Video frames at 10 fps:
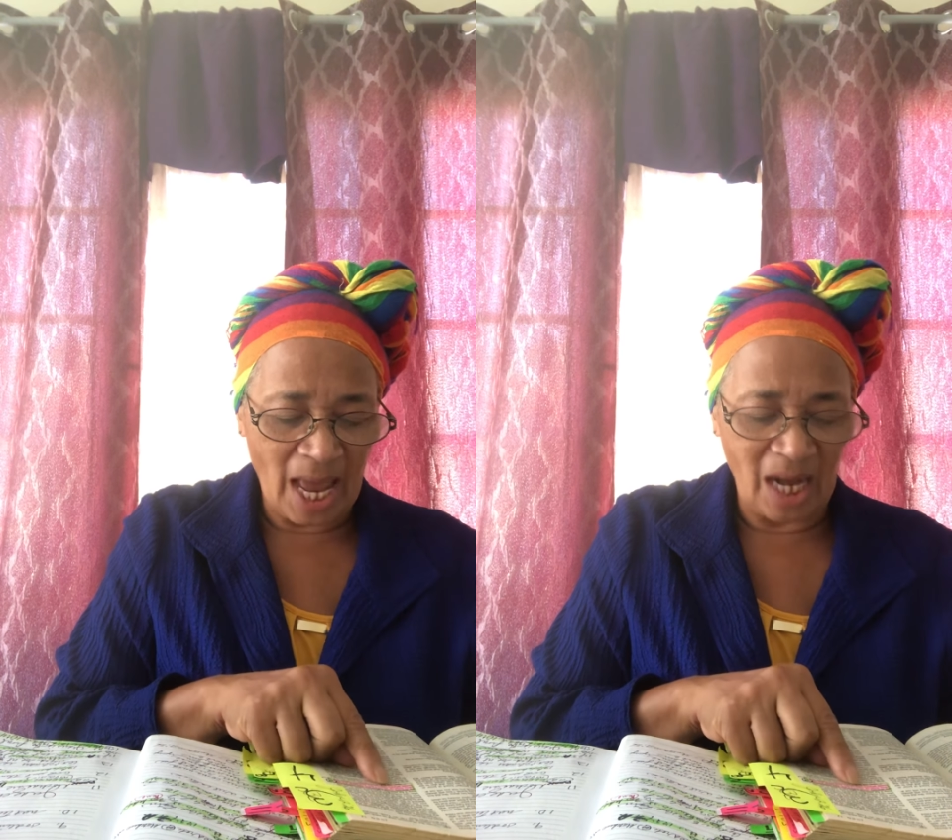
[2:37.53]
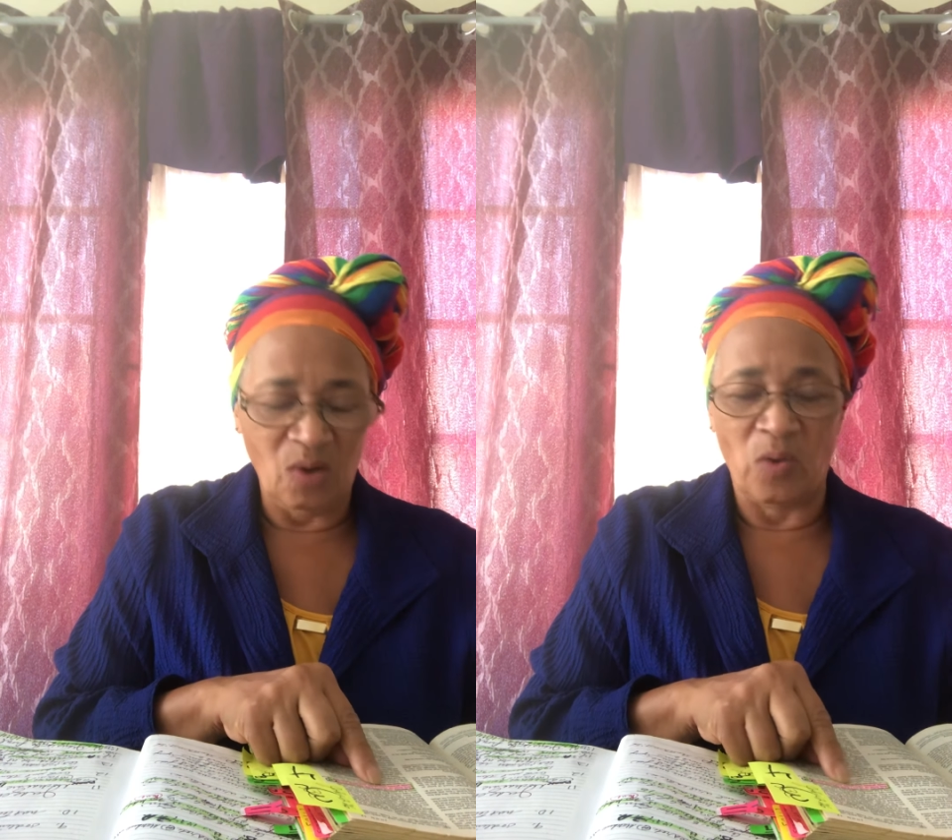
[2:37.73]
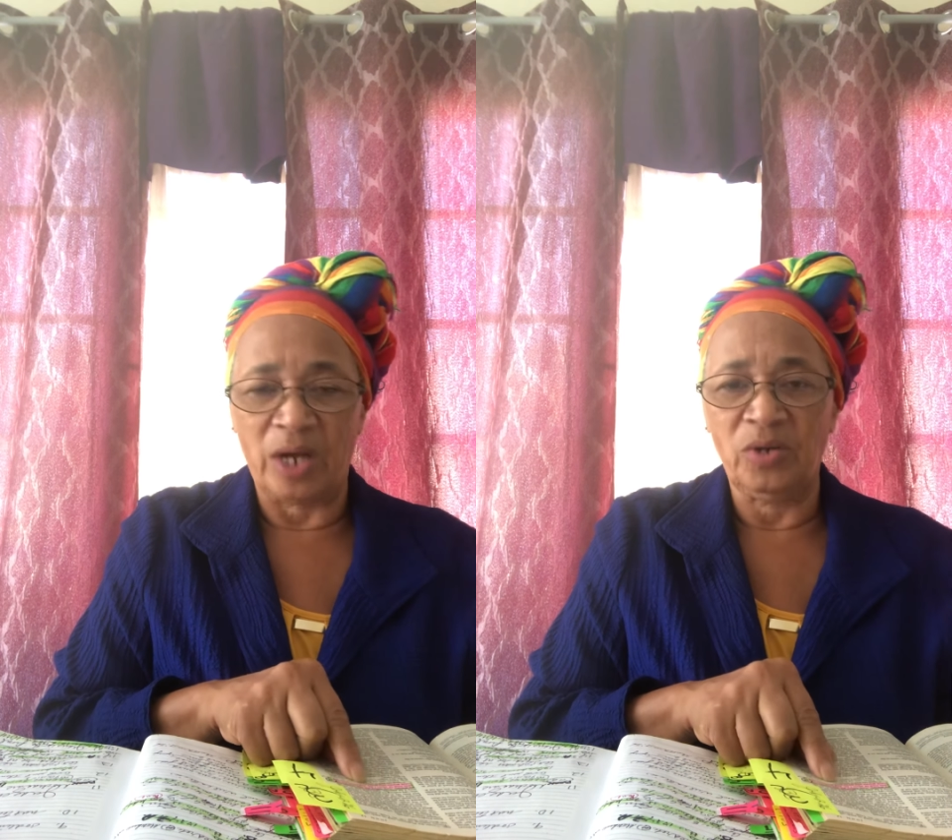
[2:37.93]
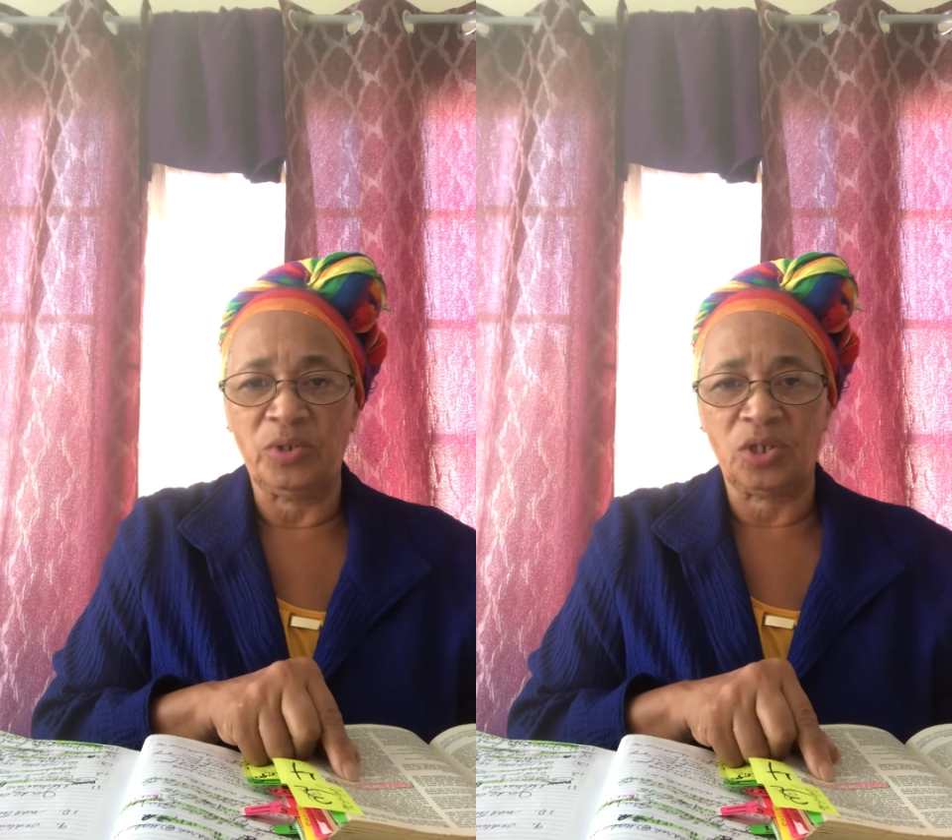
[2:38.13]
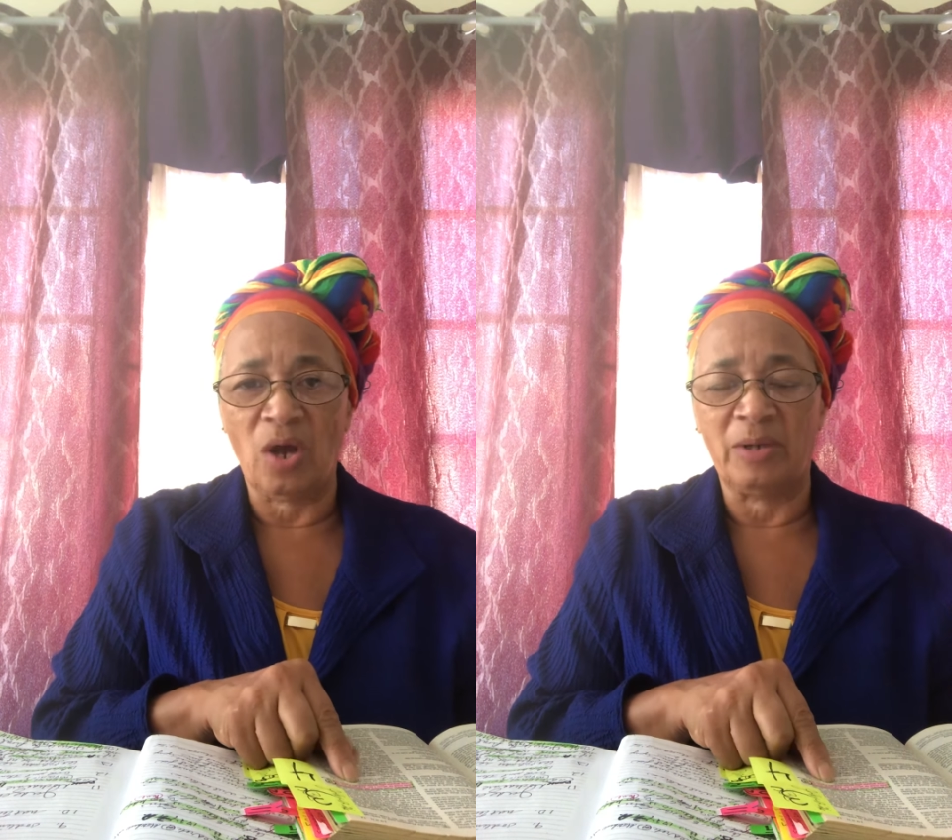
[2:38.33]
anyone
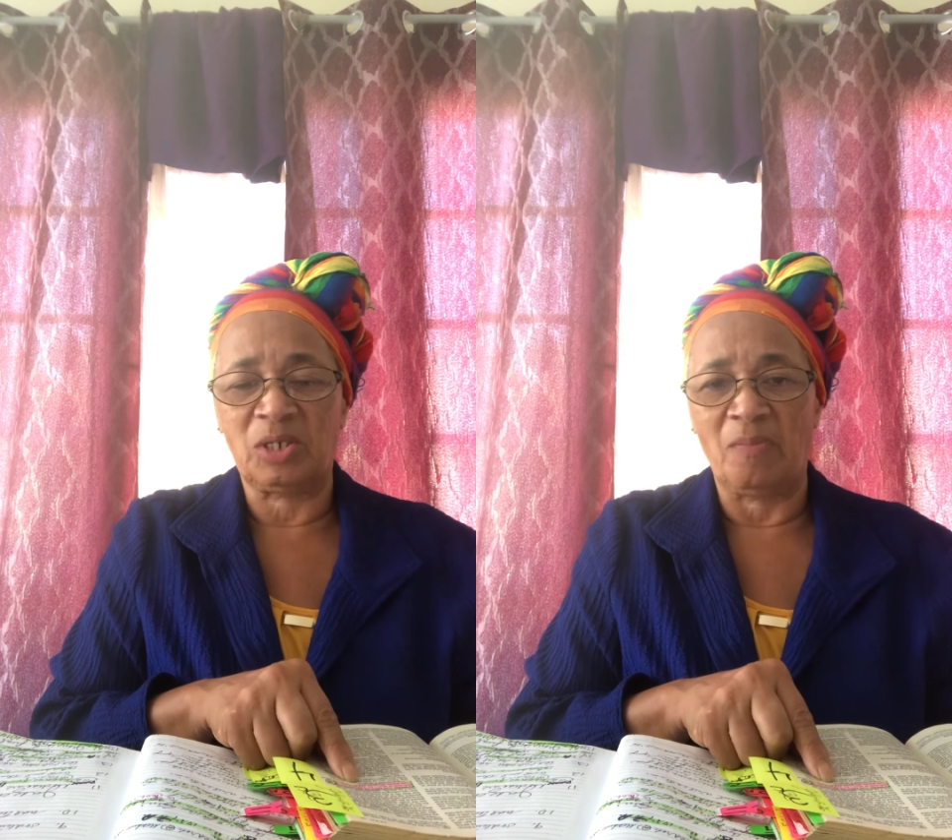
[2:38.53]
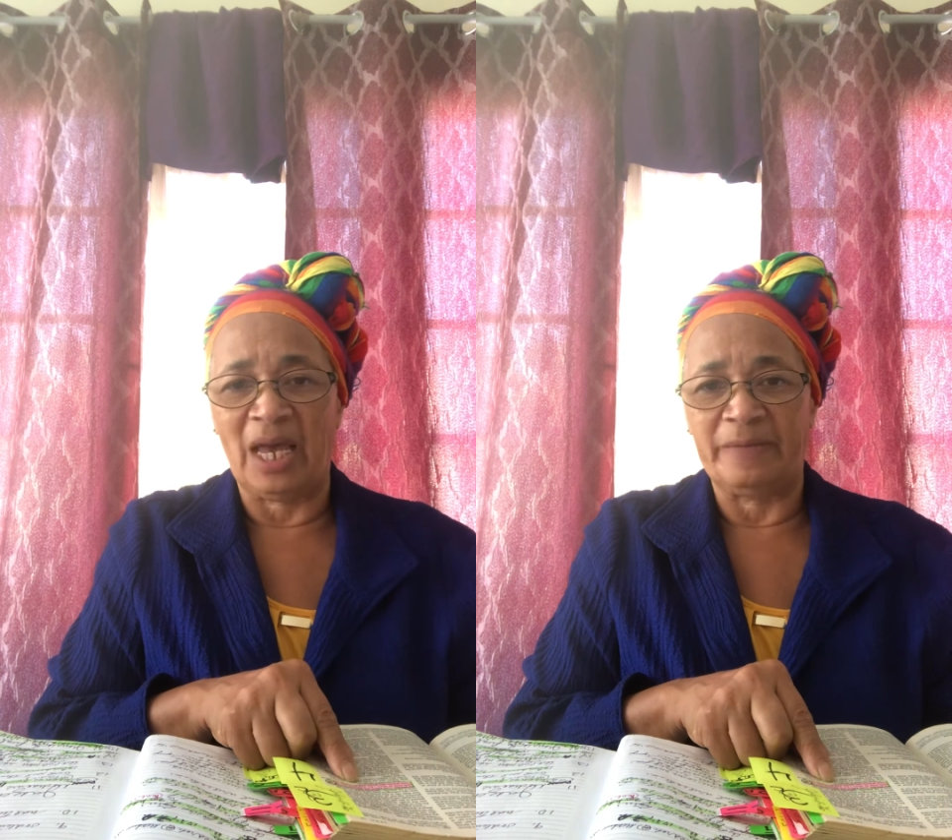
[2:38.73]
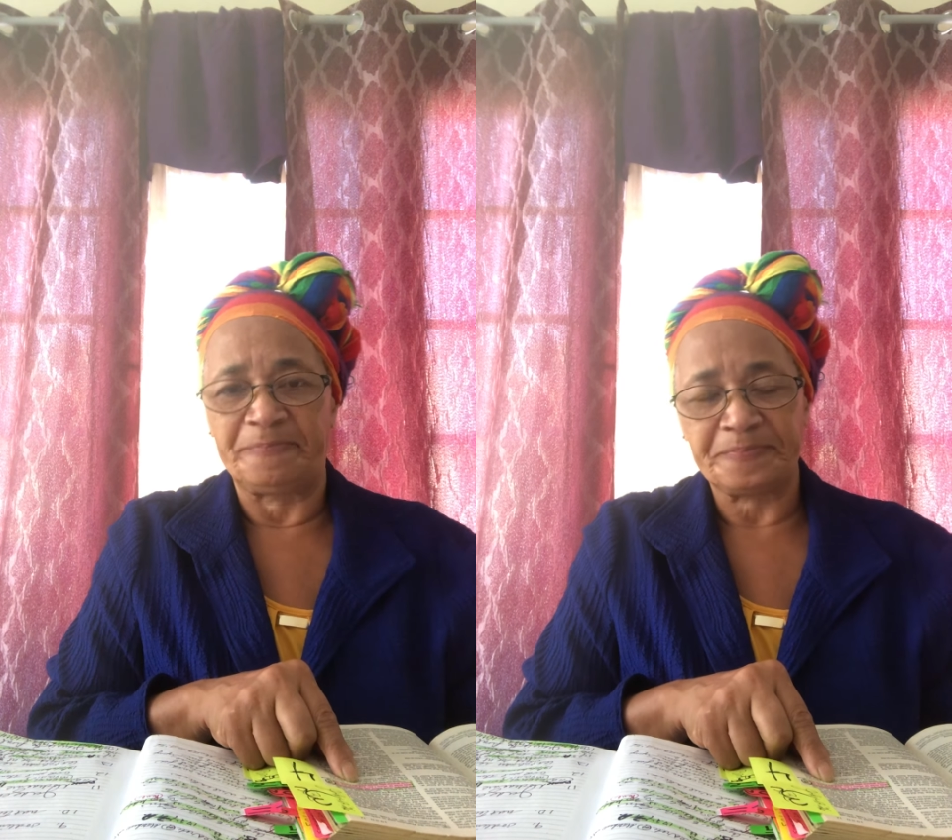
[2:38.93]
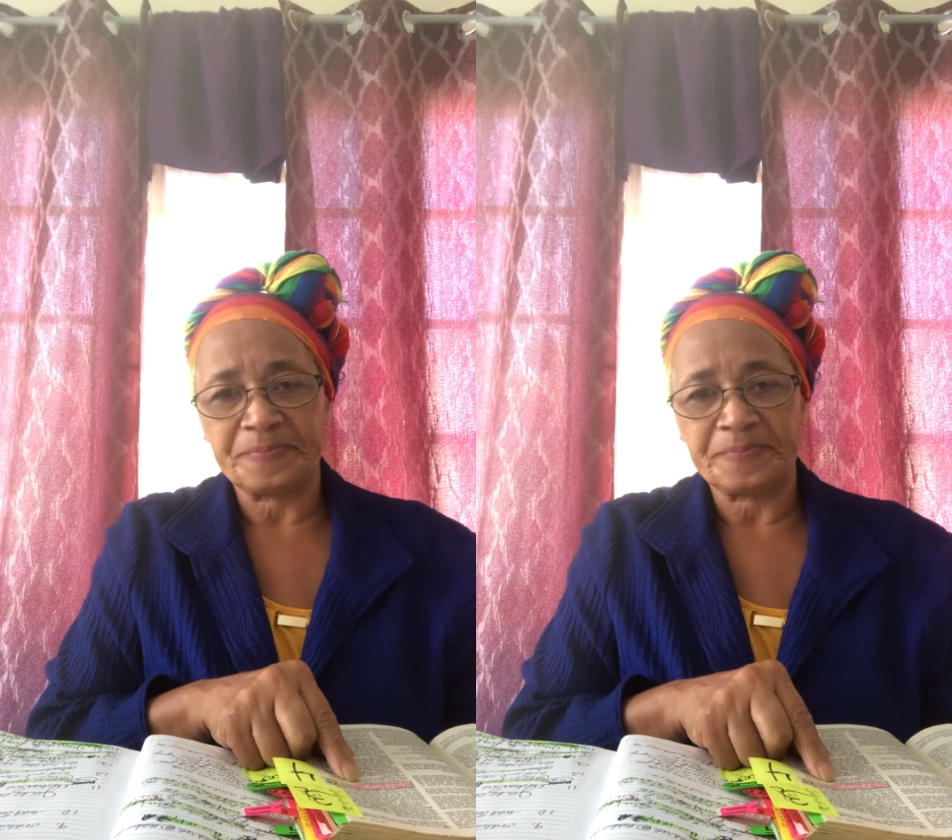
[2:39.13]
who serves me.